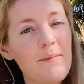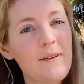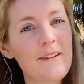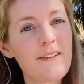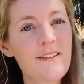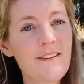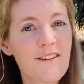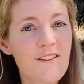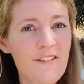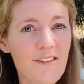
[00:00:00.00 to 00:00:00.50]
is
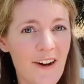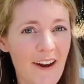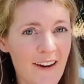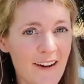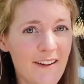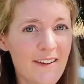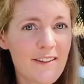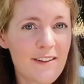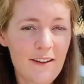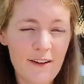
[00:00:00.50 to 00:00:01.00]
to try to
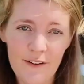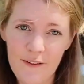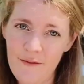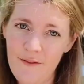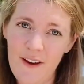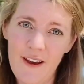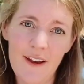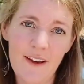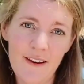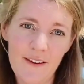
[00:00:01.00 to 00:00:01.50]

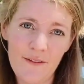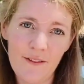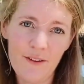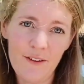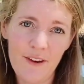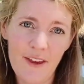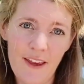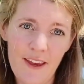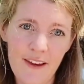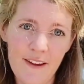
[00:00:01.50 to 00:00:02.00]
identify it if you
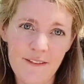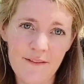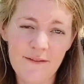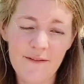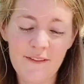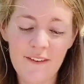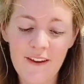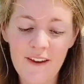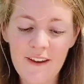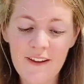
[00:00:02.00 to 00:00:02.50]
can.
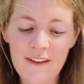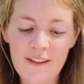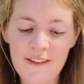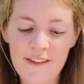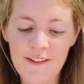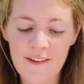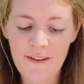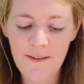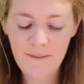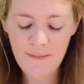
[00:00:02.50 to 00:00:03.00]

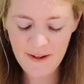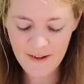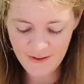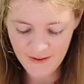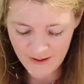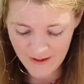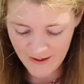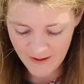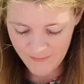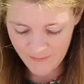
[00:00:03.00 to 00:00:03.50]
So I'm going to
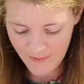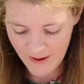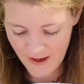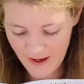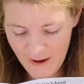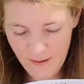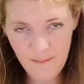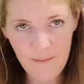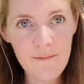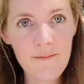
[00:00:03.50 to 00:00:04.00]
look in
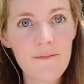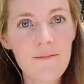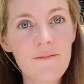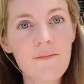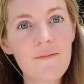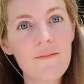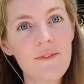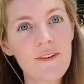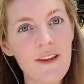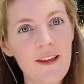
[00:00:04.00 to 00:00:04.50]
my
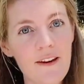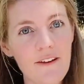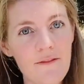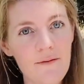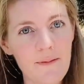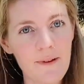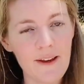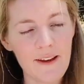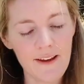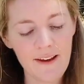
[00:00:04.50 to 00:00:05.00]
native
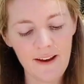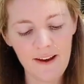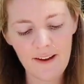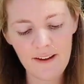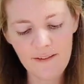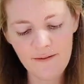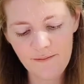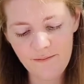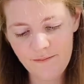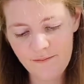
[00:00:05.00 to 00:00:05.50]
plant
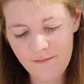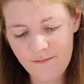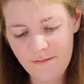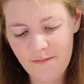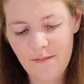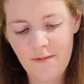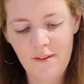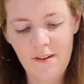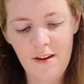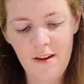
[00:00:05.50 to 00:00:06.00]
guide
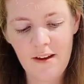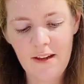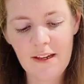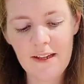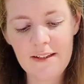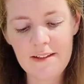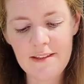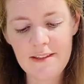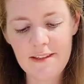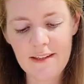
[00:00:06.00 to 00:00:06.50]

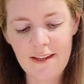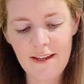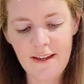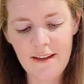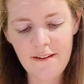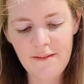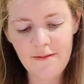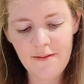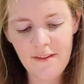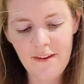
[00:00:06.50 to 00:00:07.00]
and
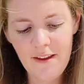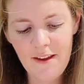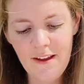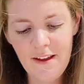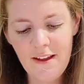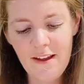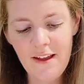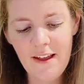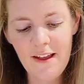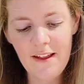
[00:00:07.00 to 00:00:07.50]
see.
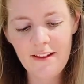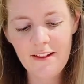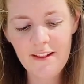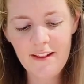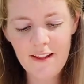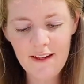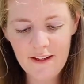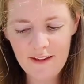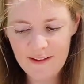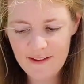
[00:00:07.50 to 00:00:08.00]
It
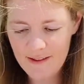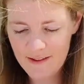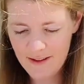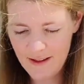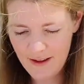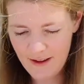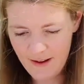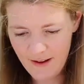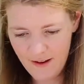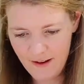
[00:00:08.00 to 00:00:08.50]
looks
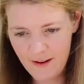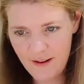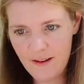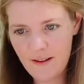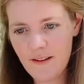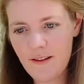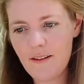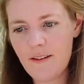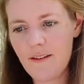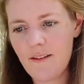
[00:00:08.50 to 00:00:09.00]
like
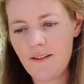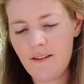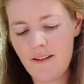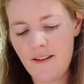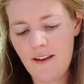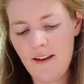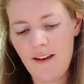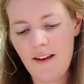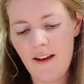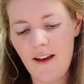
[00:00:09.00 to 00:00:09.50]

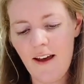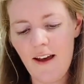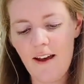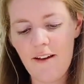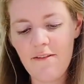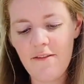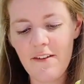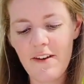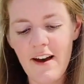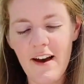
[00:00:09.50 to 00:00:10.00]

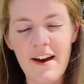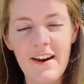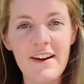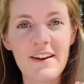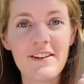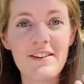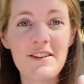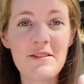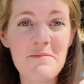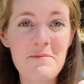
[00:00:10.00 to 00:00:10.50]
I've got a
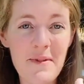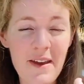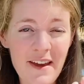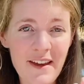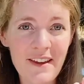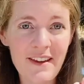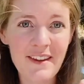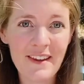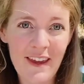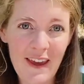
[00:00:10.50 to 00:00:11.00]

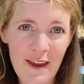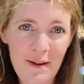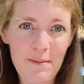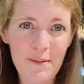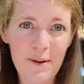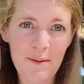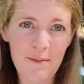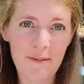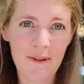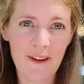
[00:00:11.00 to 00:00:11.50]
Jamaican
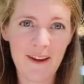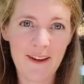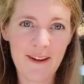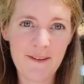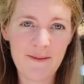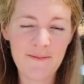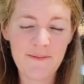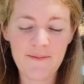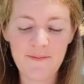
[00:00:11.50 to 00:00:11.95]
caper plant.